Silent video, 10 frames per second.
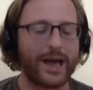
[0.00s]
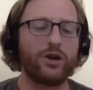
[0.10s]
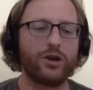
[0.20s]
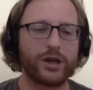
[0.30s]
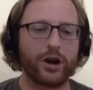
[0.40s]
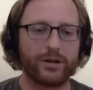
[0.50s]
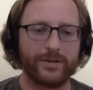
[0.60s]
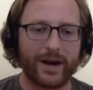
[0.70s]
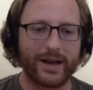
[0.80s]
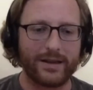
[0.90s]
That usually goes
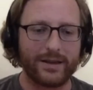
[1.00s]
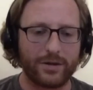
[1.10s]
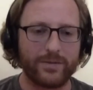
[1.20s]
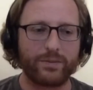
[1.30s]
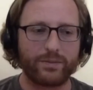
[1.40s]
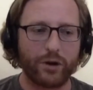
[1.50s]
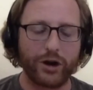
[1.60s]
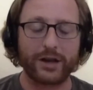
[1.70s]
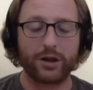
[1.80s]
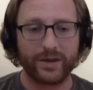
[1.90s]
to fund sort of
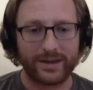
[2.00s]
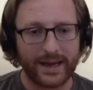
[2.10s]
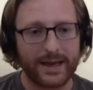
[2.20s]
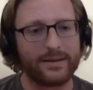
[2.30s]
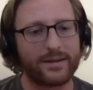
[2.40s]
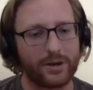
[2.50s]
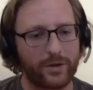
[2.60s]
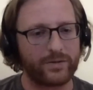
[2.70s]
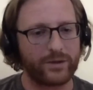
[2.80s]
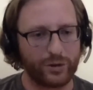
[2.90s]
projects overseas,
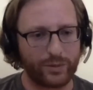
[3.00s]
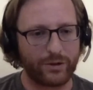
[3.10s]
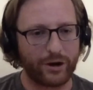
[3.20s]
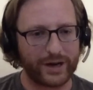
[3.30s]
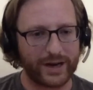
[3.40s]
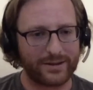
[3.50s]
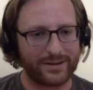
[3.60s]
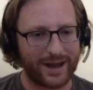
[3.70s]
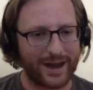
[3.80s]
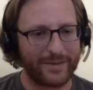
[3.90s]
often renewable projects
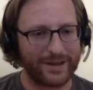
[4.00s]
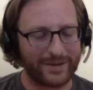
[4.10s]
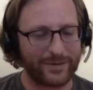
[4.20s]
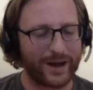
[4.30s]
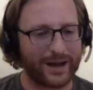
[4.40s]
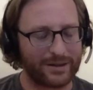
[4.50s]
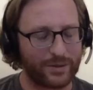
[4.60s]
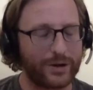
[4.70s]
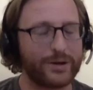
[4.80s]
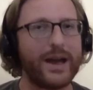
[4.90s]
in different parts of
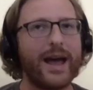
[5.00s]
the world.